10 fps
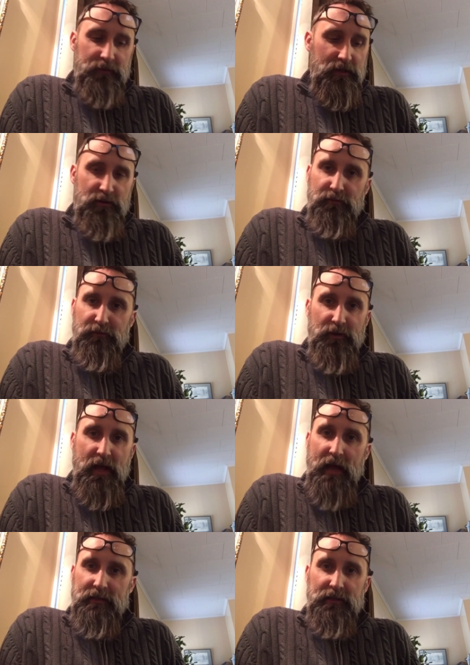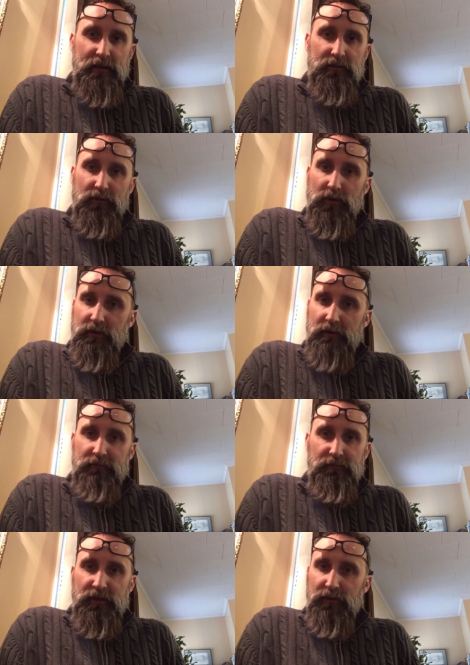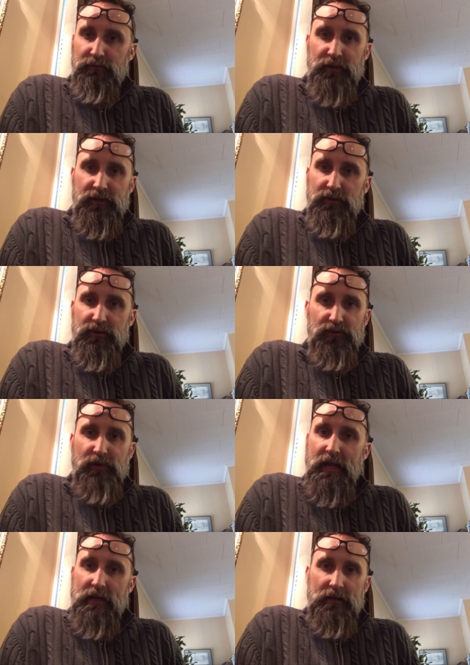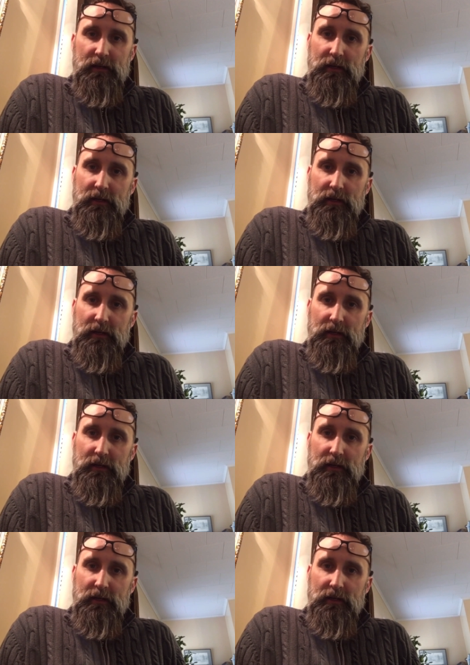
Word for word: either free access or a you know reduced rate